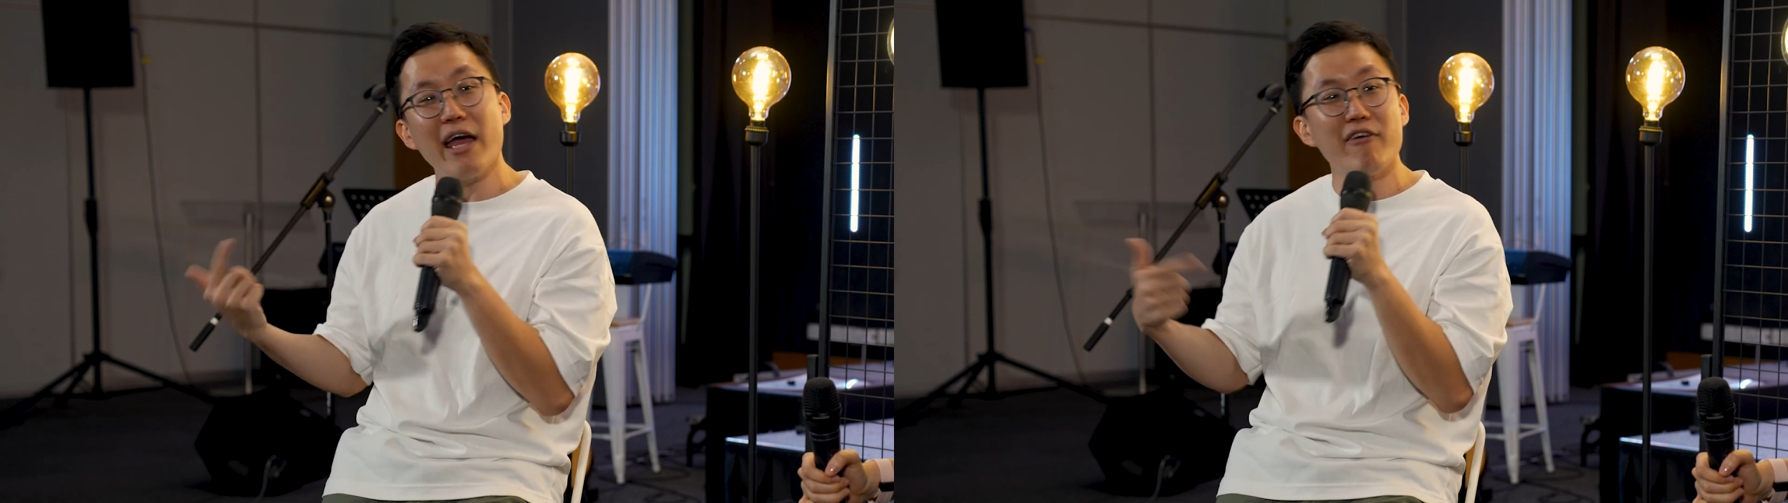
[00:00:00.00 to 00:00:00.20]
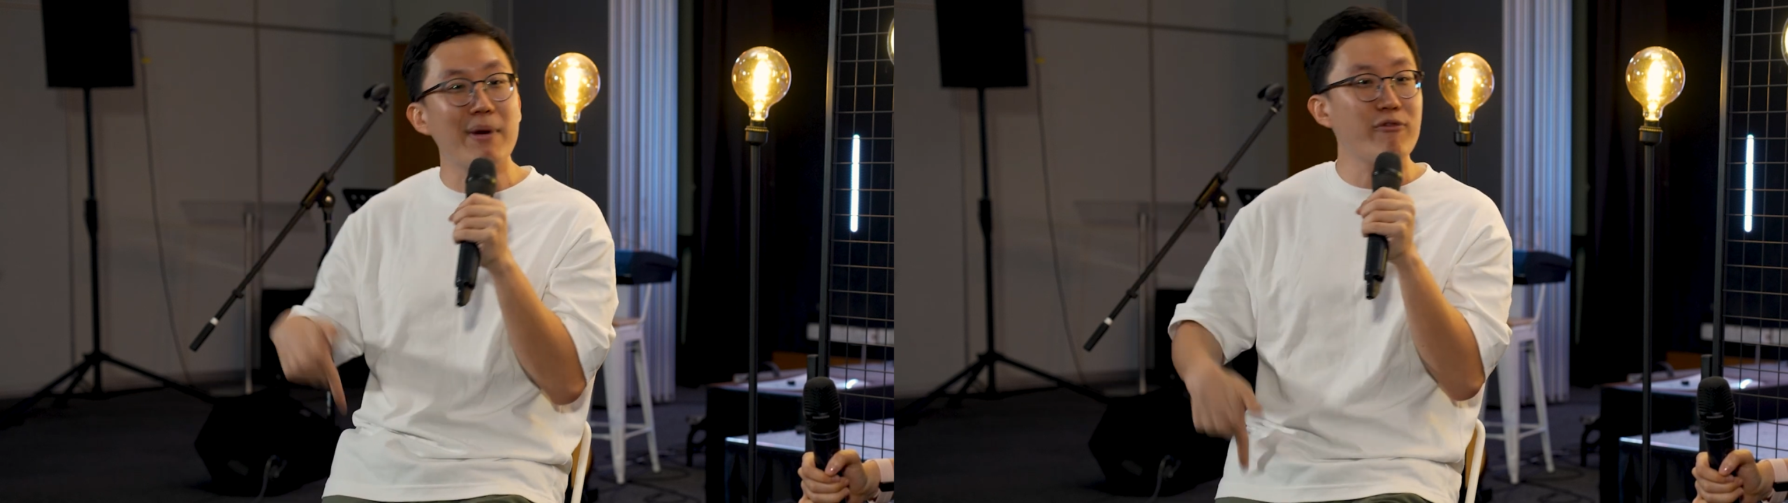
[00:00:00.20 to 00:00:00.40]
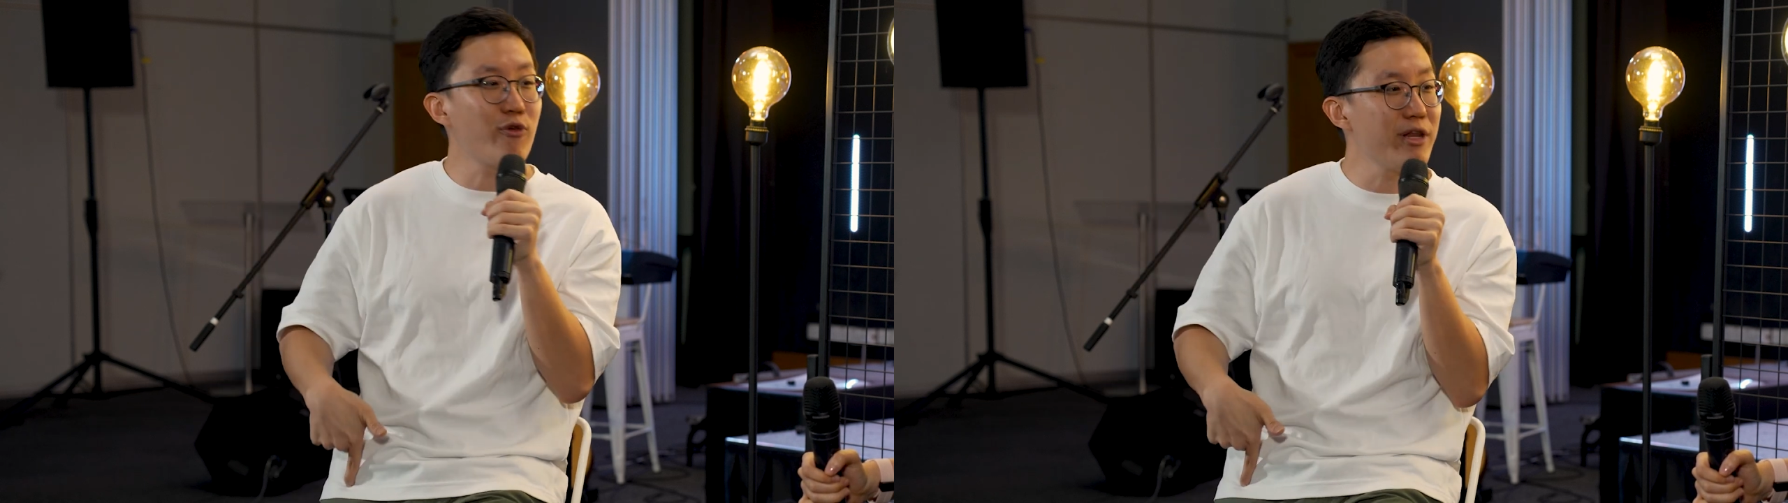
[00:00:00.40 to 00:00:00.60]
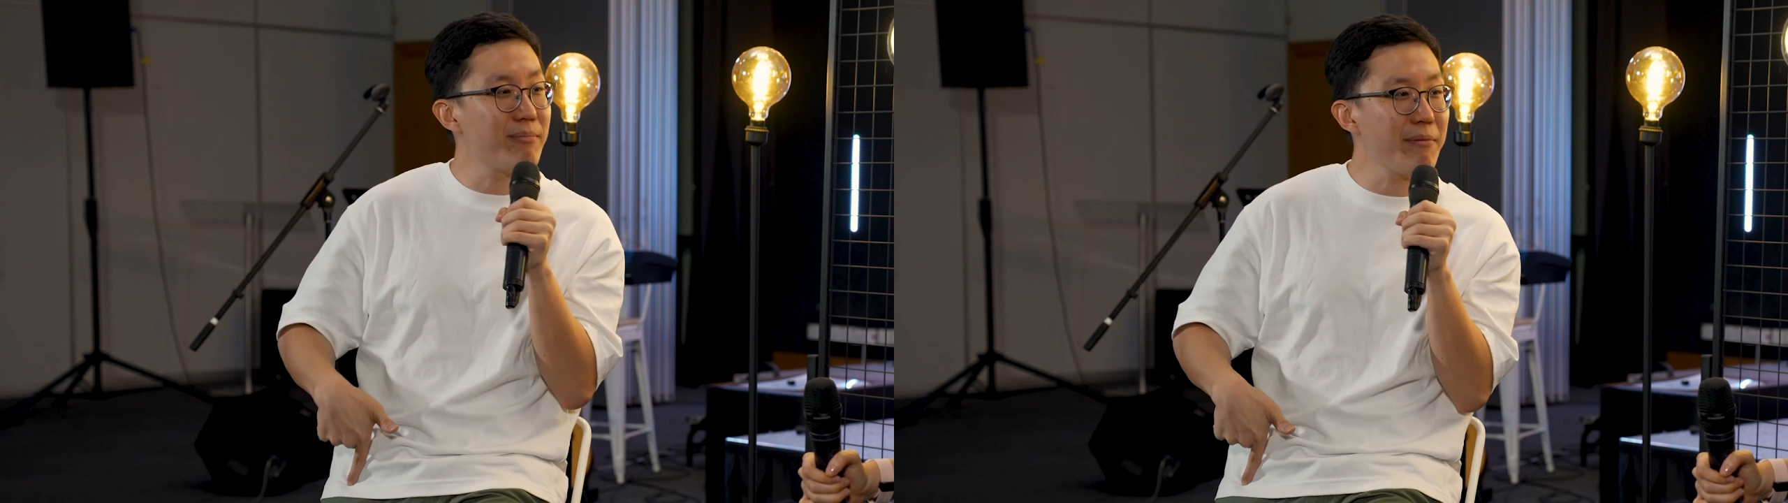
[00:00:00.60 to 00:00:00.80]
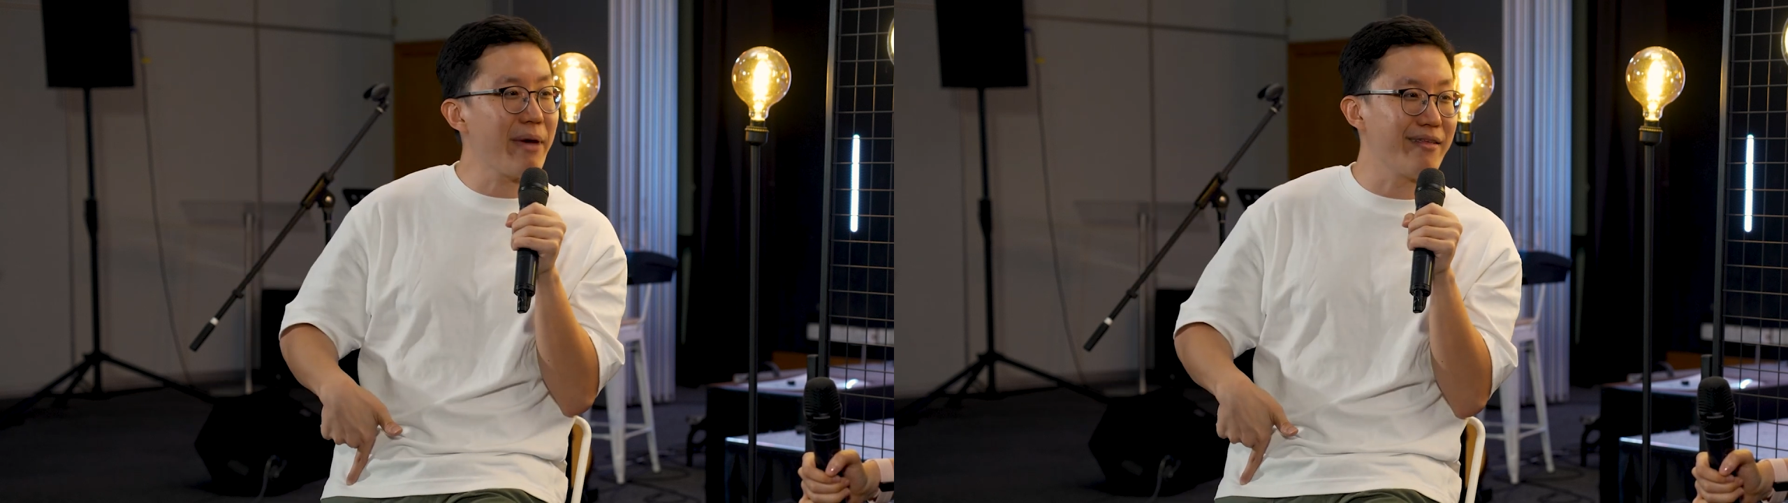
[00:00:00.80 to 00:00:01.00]
I have my phone in
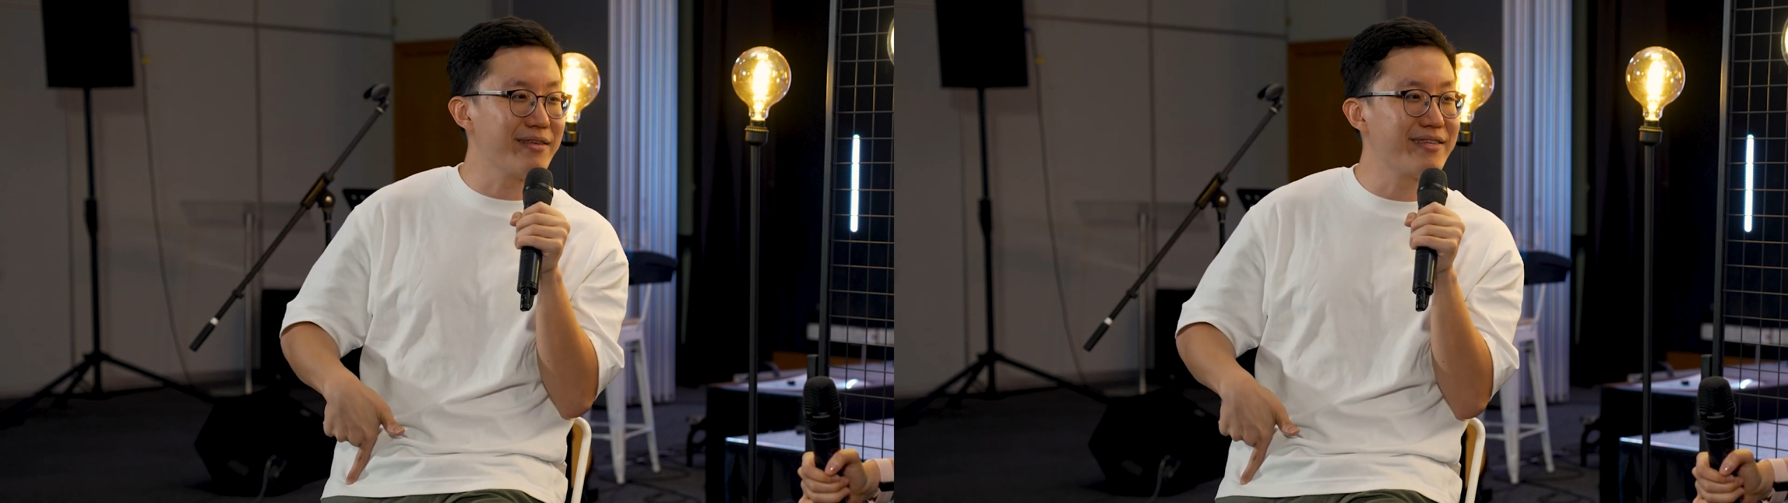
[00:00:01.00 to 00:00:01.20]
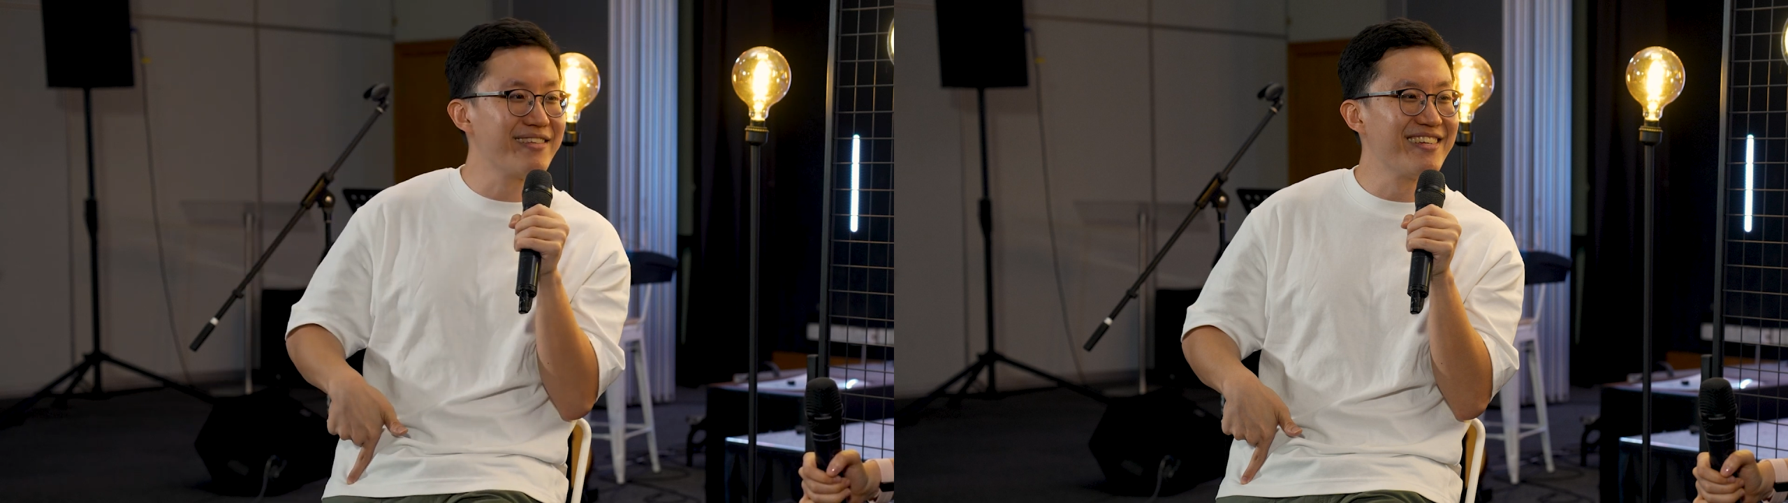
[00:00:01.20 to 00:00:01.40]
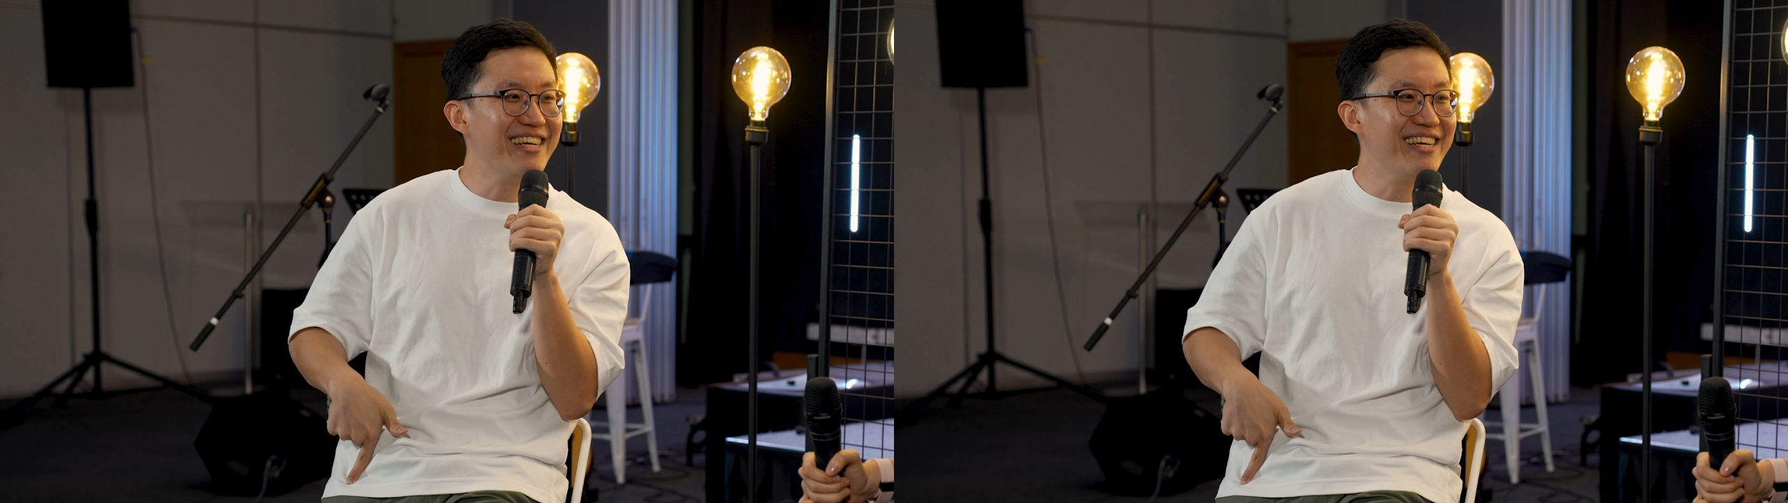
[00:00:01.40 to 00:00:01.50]
my pants.